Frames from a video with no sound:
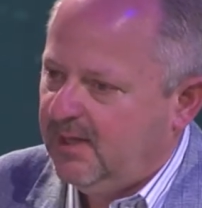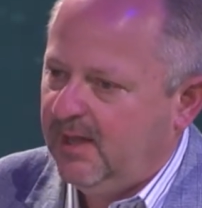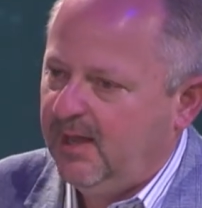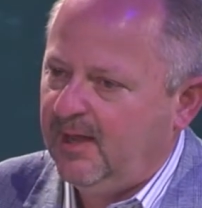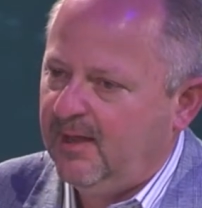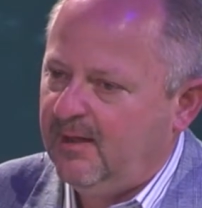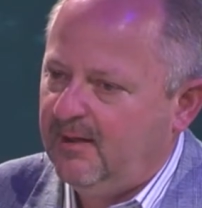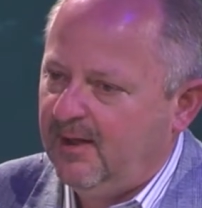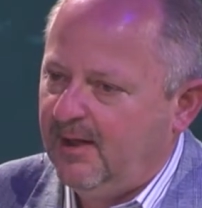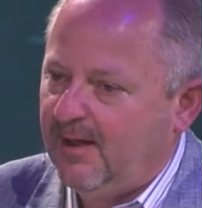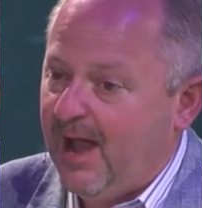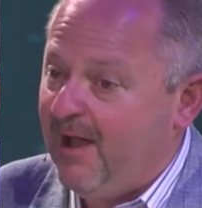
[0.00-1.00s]
And
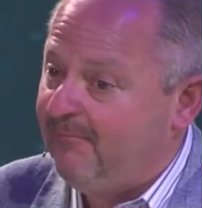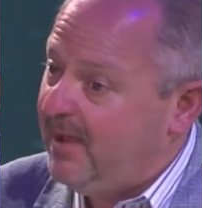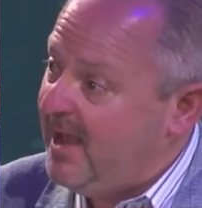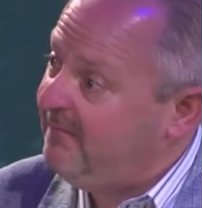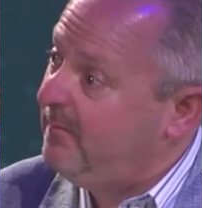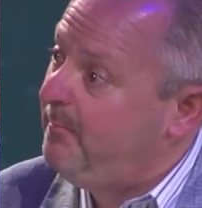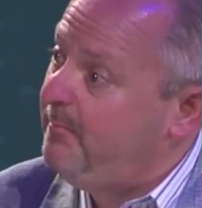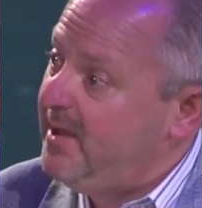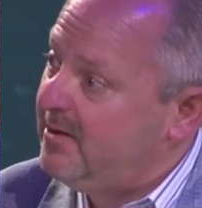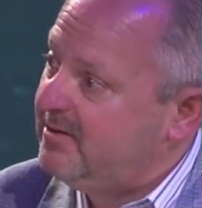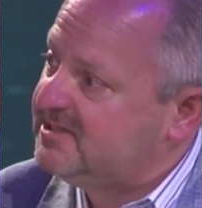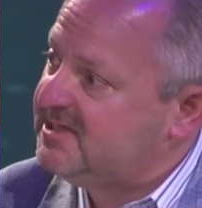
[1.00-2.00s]
I have a
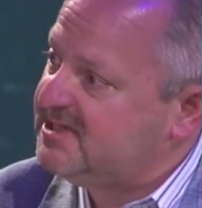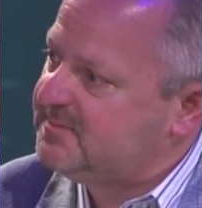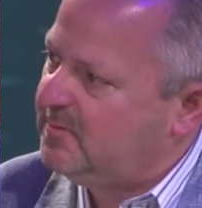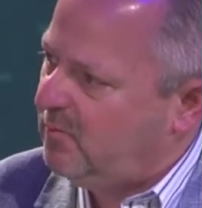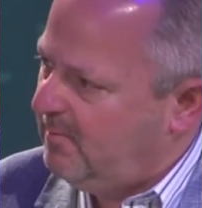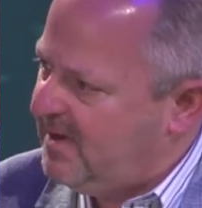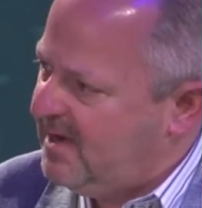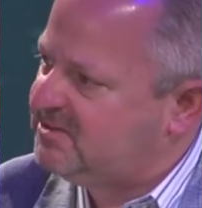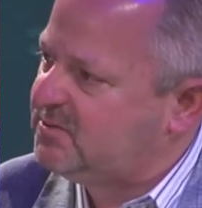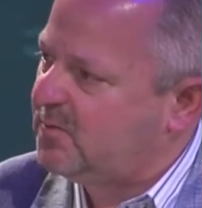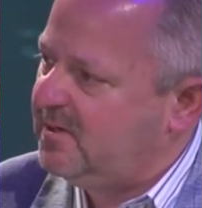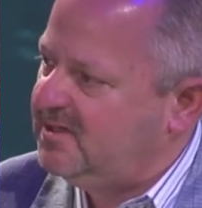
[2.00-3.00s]
better assessment of what my
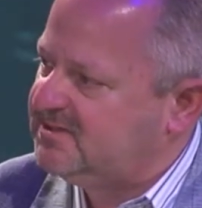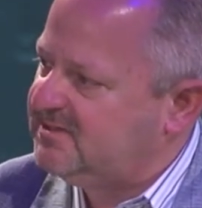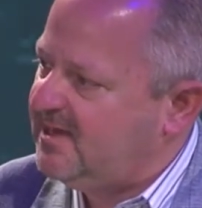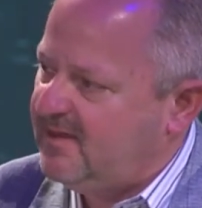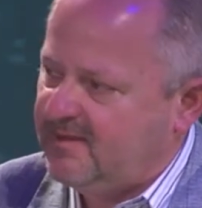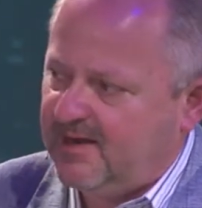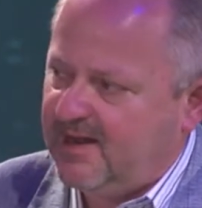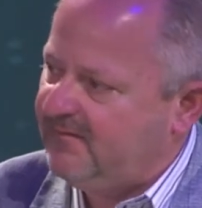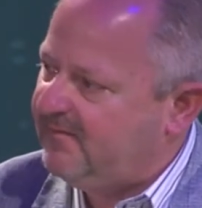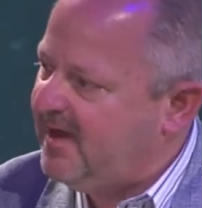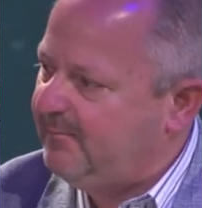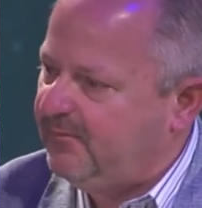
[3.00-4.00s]
story is now than I
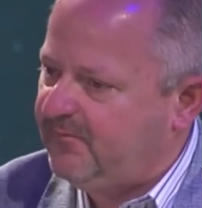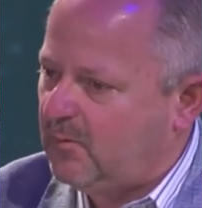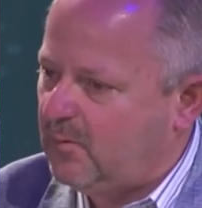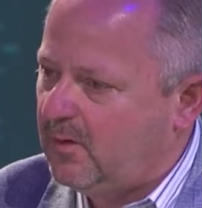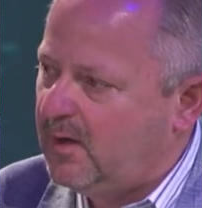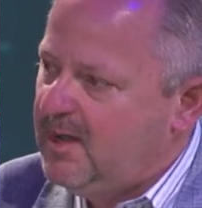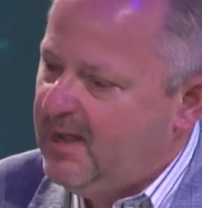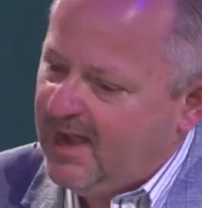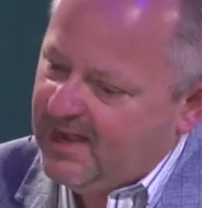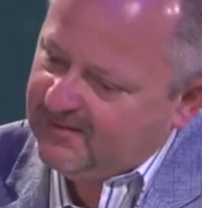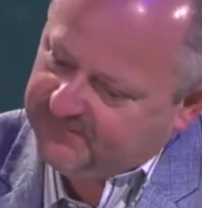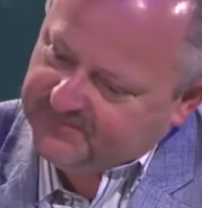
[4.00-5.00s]
ever have before.
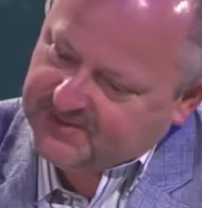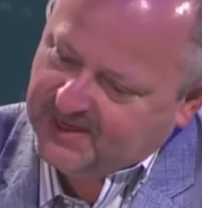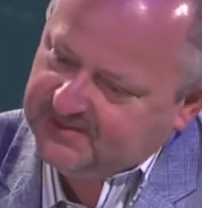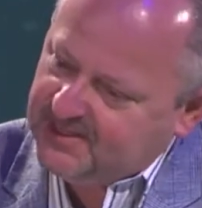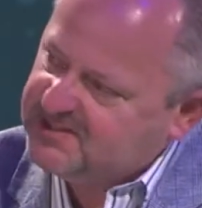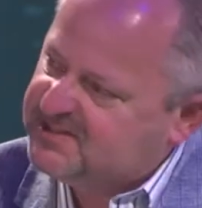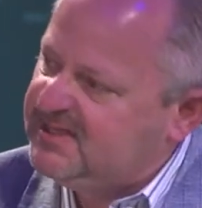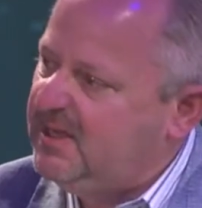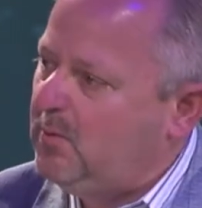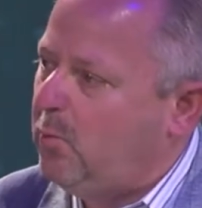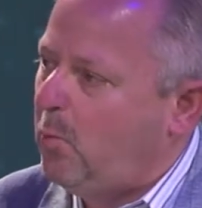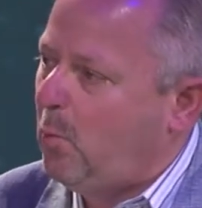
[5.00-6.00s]
I've now
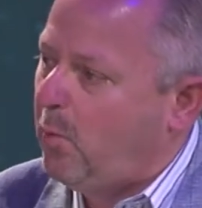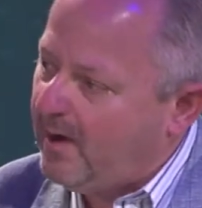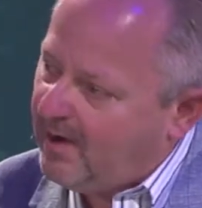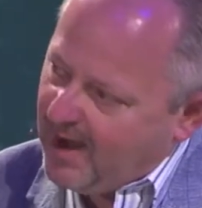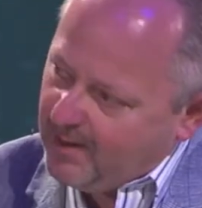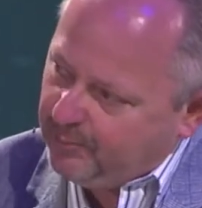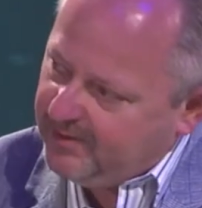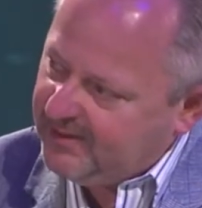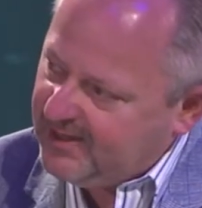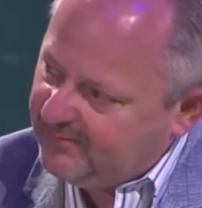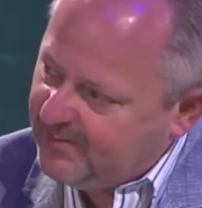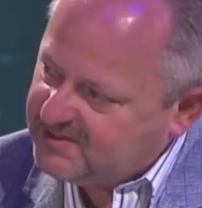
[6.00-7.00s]
seen where I operate
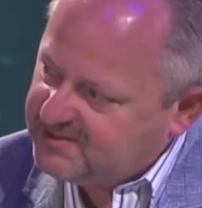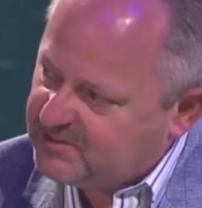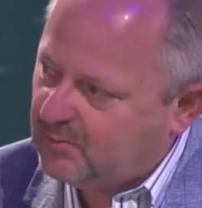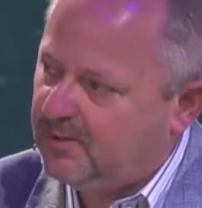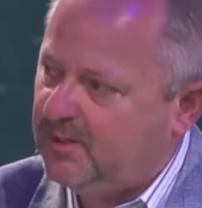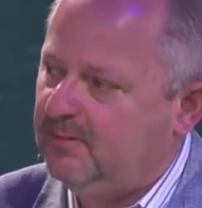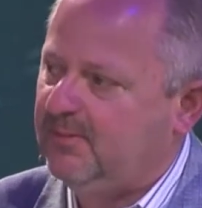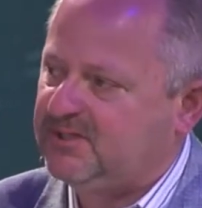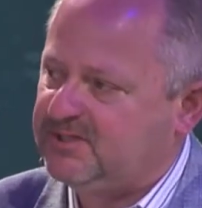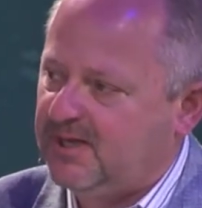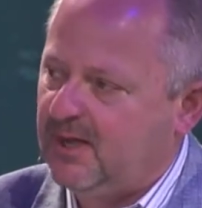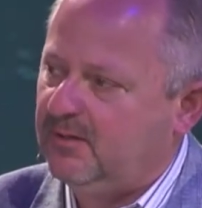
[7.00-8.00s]
out of my story, my
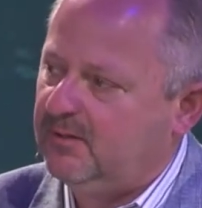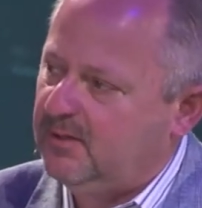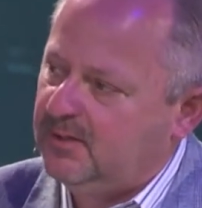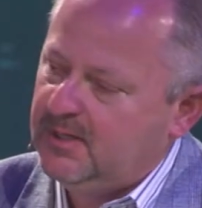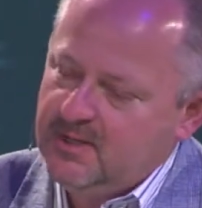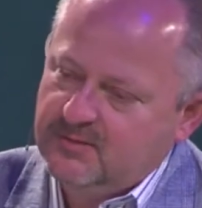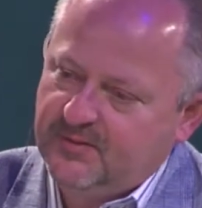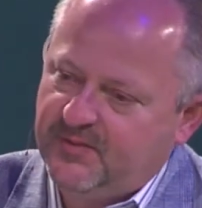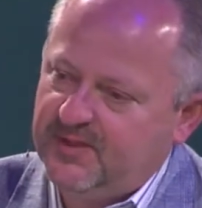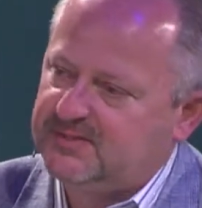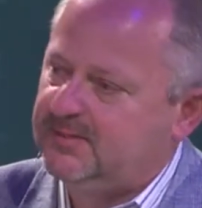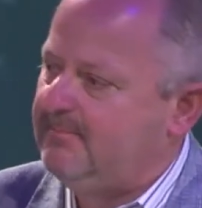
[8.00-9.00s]
childhood,
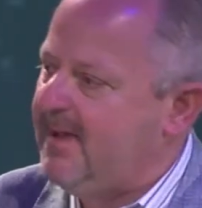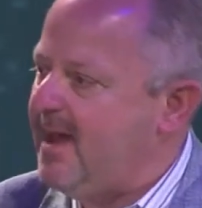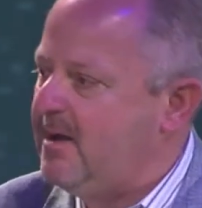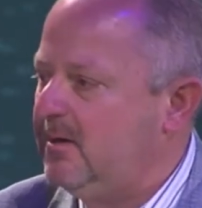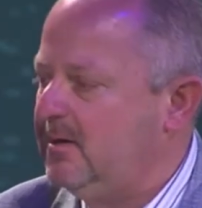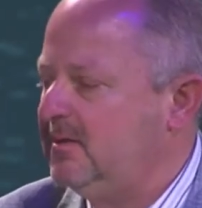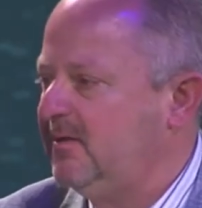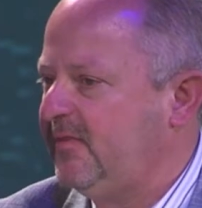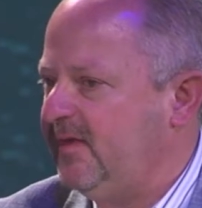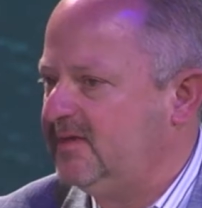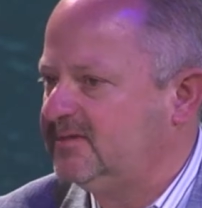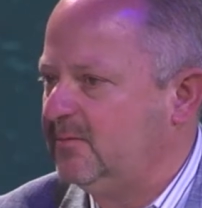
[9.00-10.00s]
things that mattered and
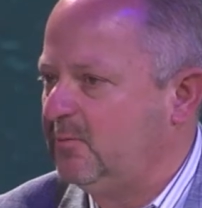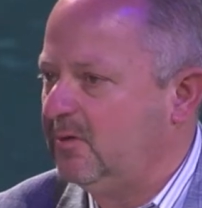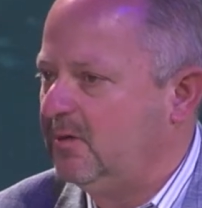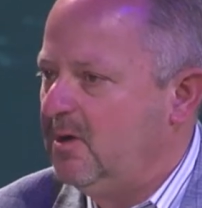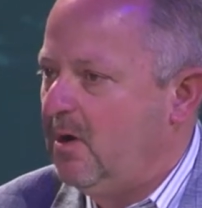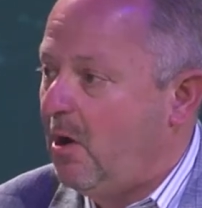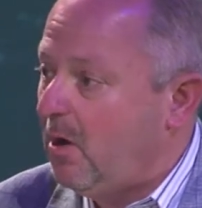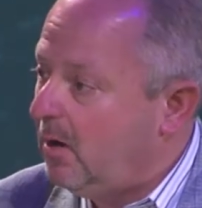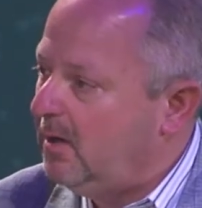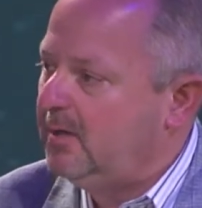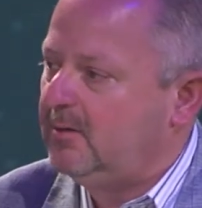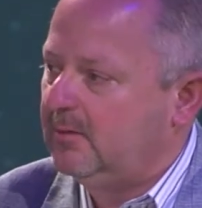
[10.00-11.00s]
things that were
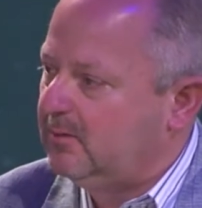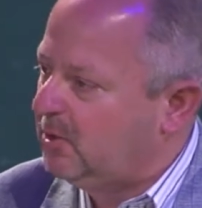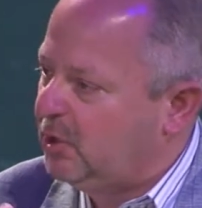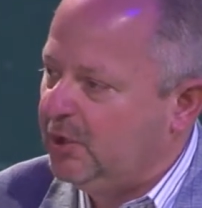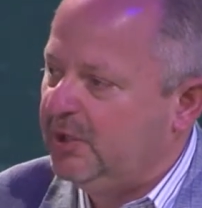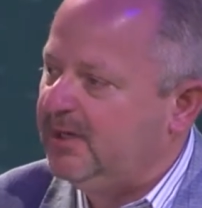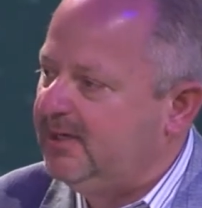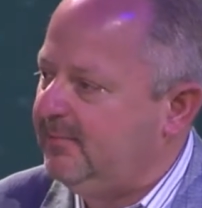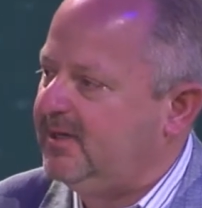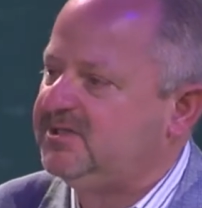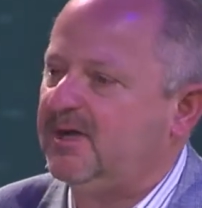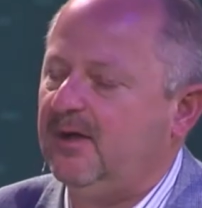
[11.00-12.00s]
hard or good in
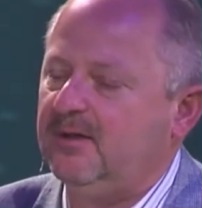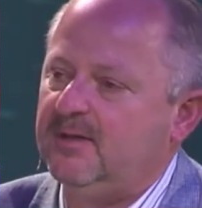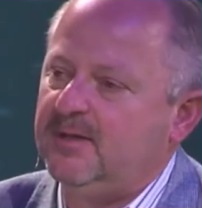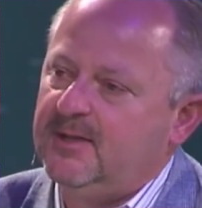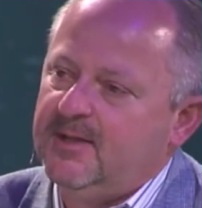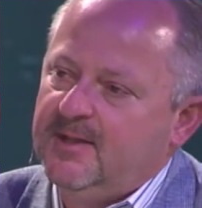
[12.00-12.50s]
my childhood.